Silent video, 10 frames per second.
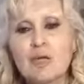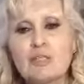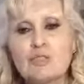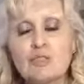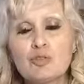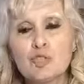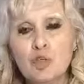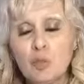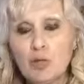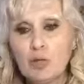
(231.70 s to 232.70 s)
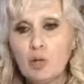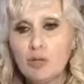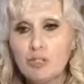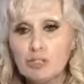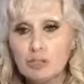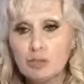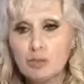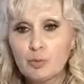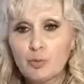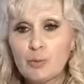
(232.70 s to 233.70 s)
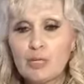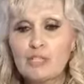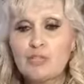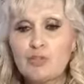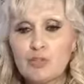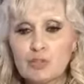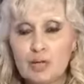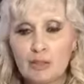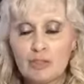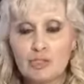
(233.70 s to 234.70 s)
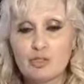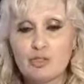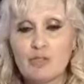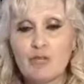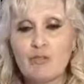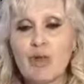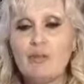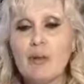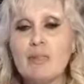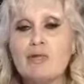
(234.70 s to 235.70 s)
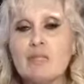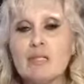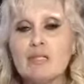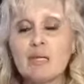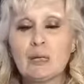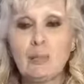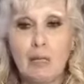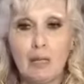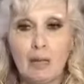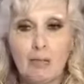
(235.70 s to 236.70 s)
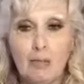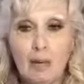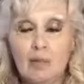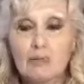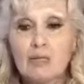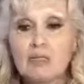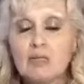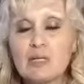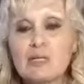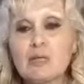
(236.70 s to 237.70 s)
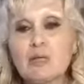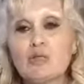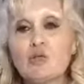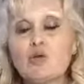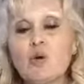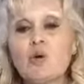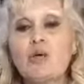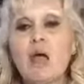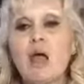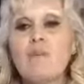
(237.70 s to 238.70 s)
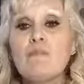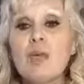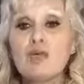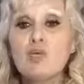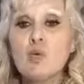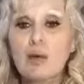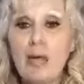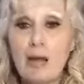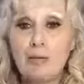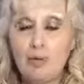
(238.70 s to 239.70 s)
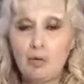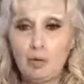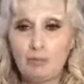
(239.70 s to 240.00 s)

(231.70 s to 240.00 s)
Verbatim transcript: to do what you want to do. Because if you challenge yourself, and maybe you need to get a buddy, maybe you need to get someone who will make you accountable.